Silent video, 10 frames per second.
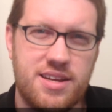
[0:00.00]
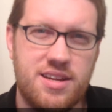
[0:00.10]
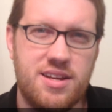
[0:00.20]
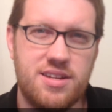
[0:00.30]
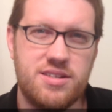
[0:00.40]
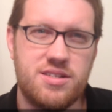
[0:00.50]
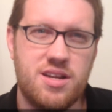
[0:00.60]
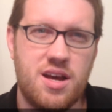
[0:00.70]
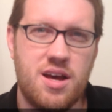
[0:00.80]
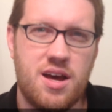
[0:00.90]
it is,
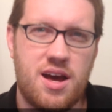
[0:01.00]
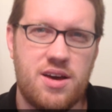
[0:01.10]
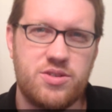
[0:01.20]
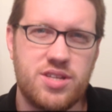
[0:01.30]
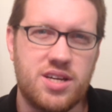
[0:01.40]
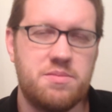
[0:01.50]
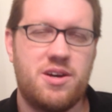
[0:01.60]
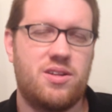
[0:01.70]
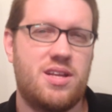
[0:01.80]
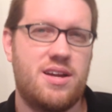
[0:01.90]
I was thinking
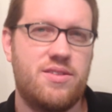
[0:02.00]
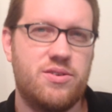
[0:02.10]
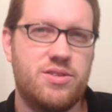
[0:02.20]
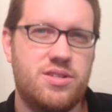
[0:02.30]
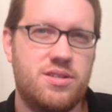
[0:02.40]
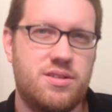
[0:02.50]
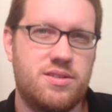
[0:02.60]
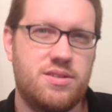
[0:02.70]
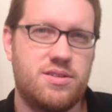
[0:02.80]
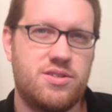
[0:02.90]
about a lot of those
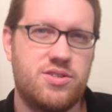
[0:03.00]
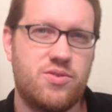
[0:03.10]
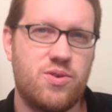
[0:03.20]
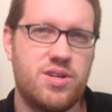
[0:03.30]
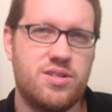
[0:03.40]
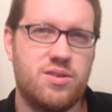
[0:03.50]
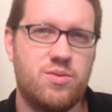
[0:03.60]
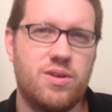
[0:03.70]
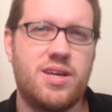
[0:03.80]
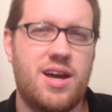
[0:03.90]
stories that are
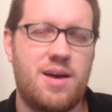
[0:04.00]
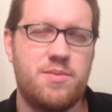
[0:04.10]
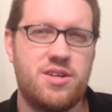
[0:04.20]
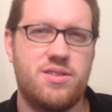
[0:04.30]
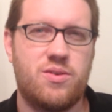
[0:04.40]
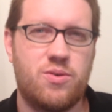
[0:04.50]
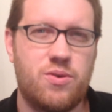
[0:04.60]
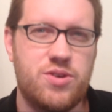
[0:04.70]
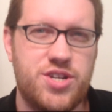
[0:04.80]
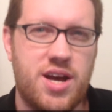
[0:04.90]
really common in the
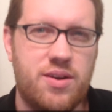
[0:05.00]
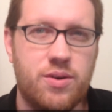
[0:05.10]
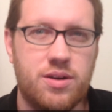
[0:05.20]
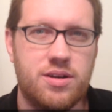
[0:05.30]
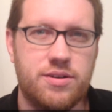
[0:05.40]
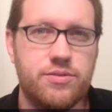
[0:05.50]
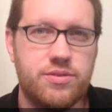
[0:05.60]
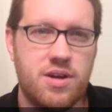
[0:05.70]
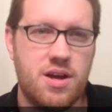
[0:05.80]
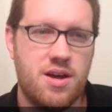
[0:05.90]
horror genre of
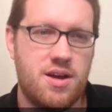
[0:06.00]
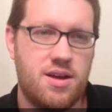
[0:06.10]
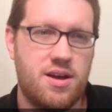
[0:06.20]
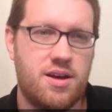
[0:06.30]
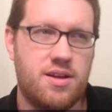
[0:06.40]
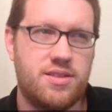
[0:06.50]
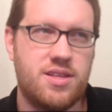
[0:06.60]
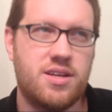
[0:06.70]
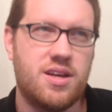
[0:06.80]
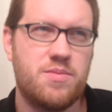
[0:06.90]

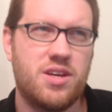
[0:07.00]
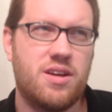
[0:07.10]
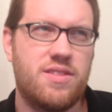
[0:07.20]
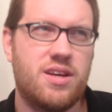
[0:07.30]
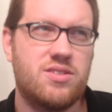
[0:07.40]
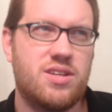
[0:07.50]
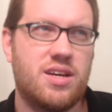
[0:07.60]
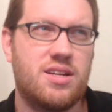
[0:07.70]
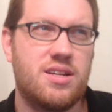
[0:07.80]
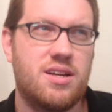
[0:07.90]
I'm thinking of things like
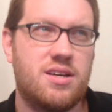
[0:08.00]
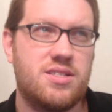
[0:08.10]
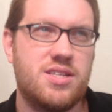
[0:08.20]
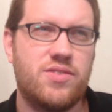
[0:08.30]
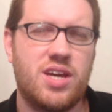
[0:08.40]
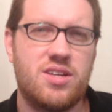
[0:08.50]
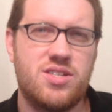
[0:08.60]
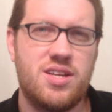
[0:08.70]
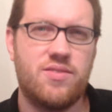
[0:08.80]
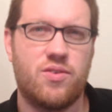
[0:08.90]
Stephen King's
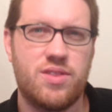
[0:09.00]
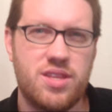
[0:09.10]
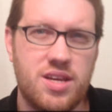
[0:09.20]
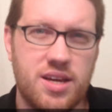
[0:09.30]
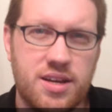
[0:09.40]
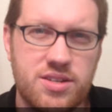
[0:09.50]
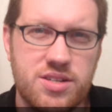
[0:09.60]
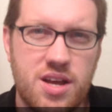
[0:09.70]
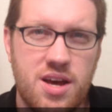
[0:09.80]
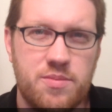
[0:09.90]
Needful
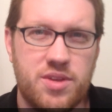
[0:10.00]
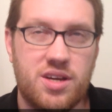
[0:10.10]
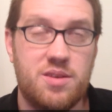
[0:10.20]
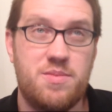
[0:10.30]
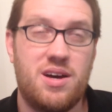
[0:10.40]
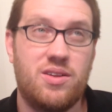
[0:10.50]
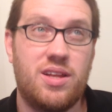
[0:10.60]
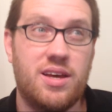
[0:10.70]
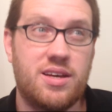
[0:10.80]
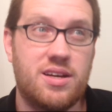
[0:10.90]
Things, thinking about
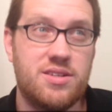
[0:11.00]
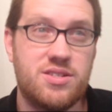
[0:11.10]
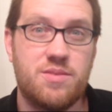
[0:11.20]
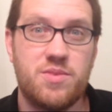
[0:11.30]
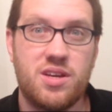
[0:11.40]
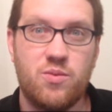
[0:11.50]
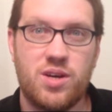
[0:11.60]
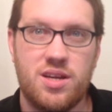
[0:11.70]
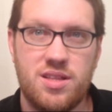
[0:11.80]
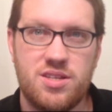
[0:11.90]
like Something
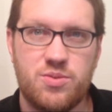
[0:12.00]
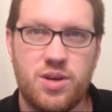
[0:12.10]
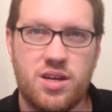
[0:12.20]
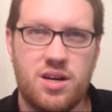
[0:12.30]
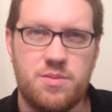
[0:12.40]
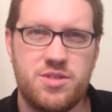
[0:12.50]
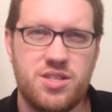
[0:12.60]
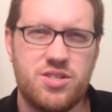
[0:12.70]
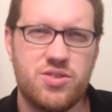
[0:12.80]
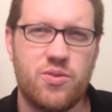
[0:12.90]
Wicked This Way Comes,
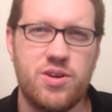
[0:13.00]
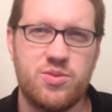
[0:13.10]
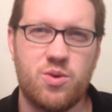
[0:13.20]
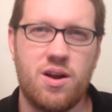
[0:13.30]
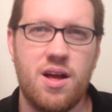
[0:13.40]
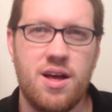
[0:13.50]
these stories where